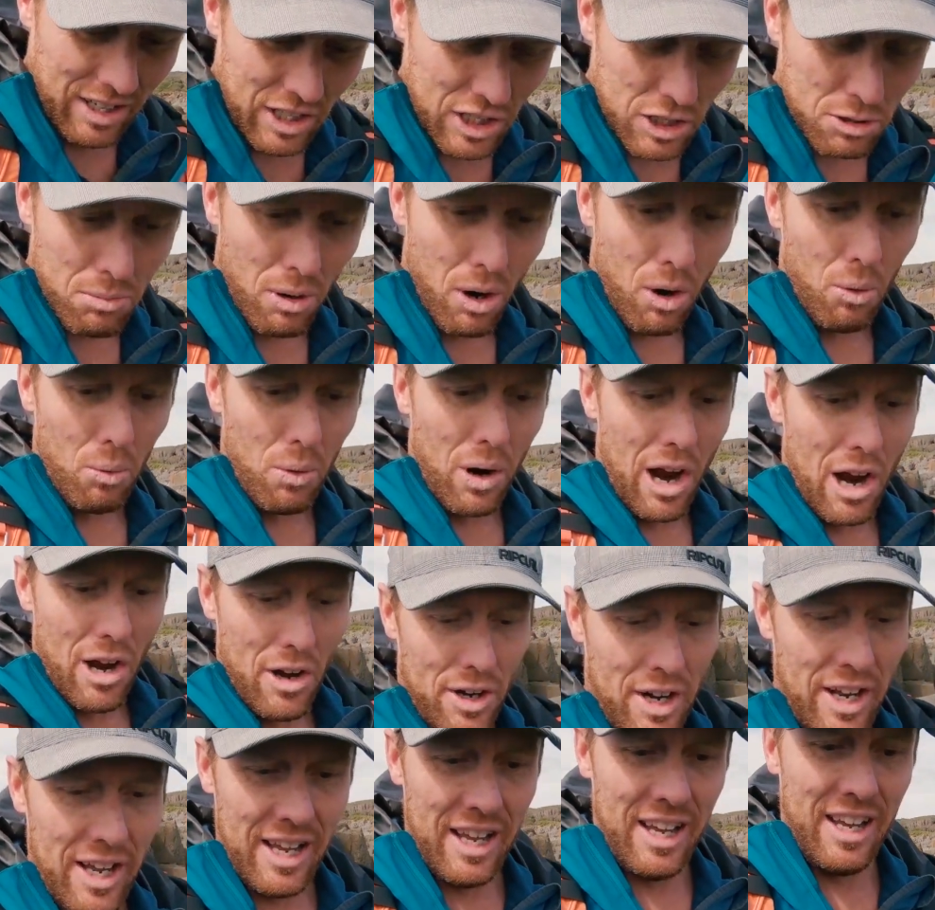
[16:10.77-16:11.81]
small
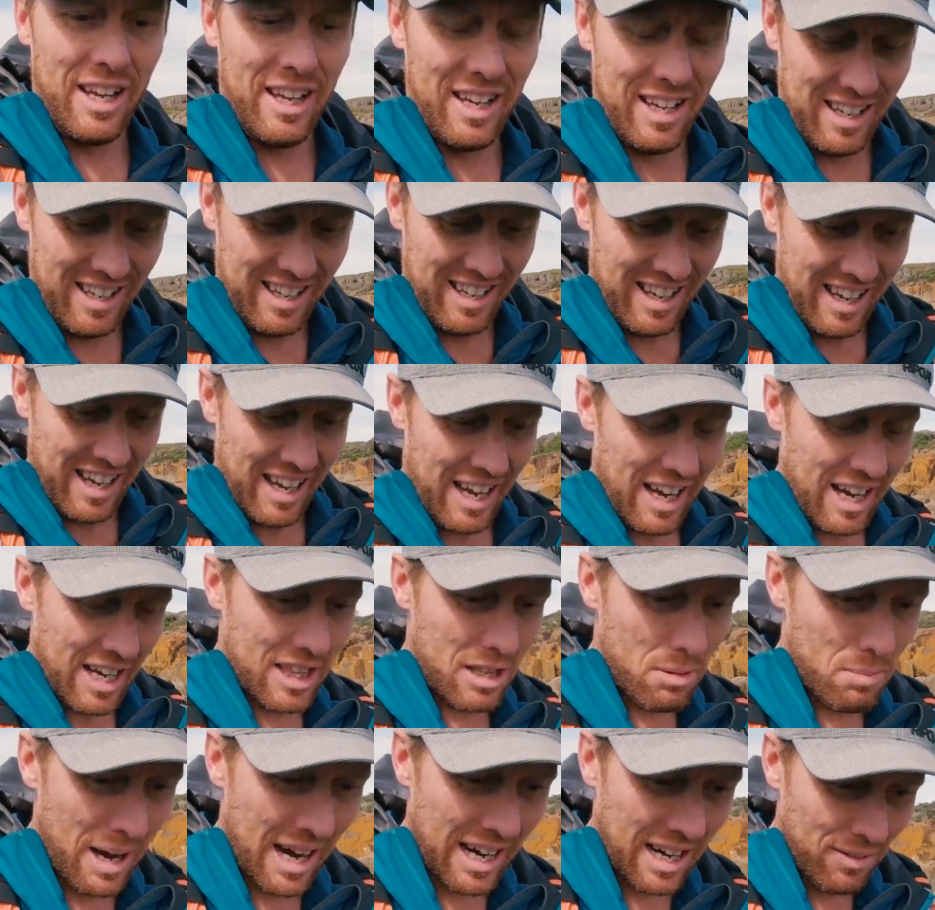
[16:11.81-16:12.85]
road
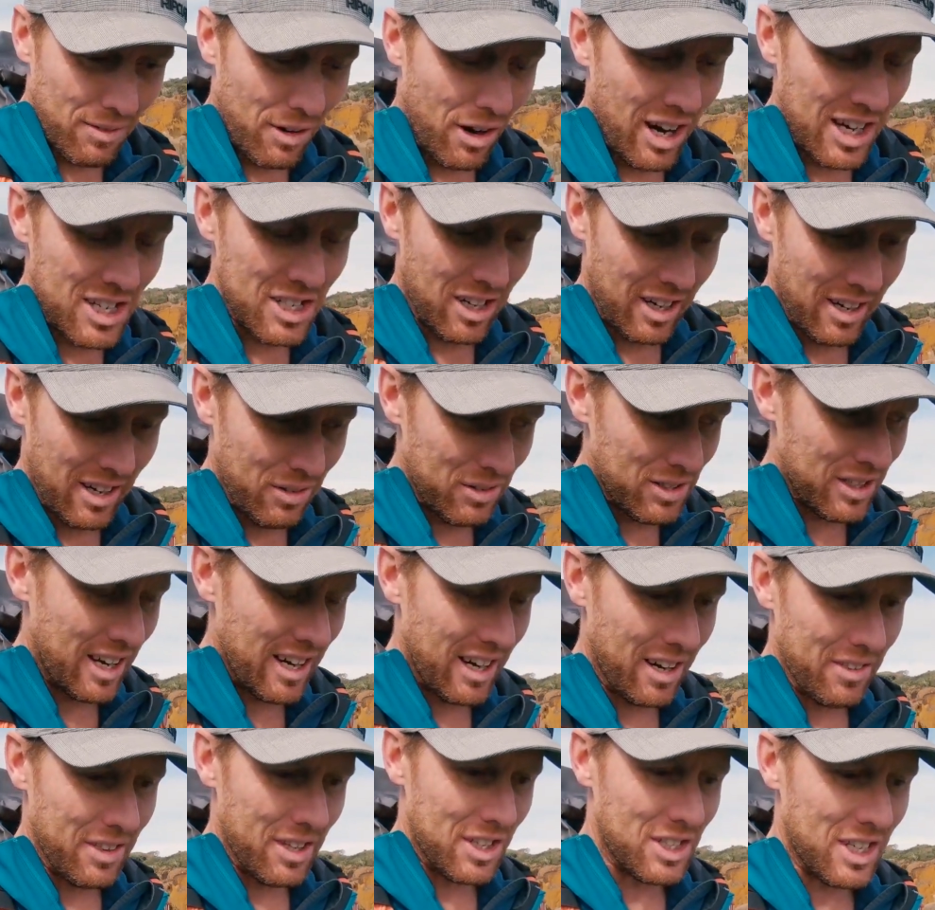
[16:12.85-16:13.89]
in the back of Iceland. That was
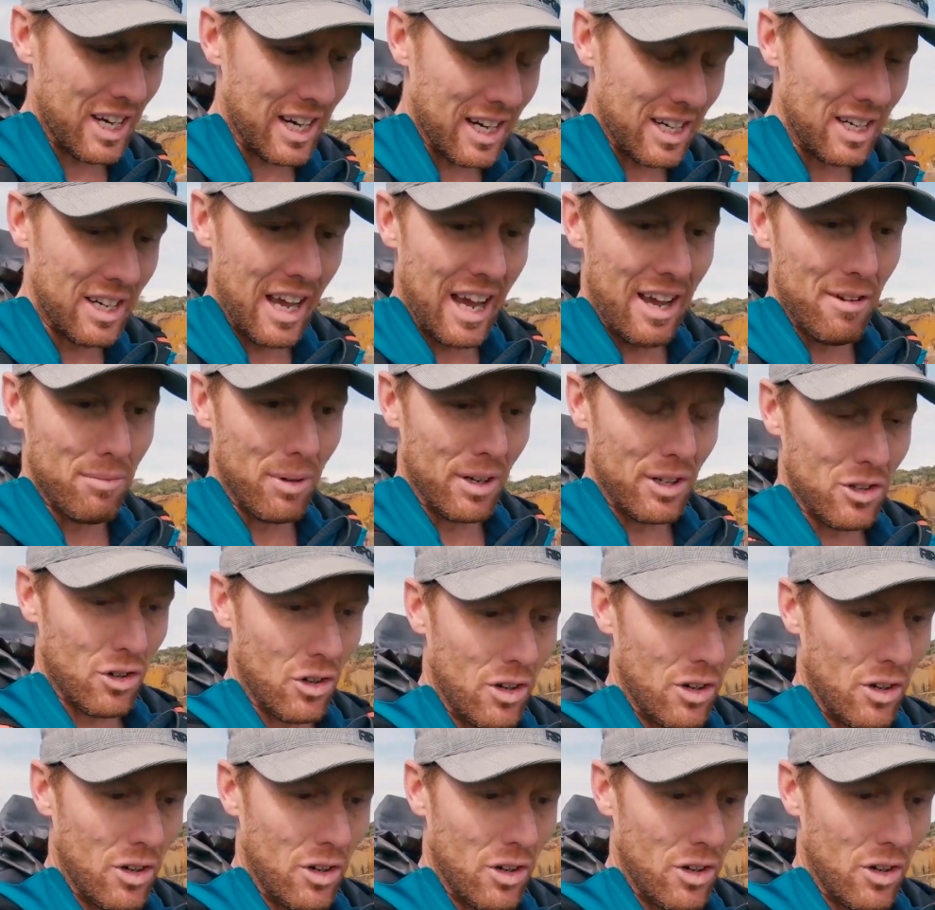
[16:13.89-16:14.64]
only on the second day of my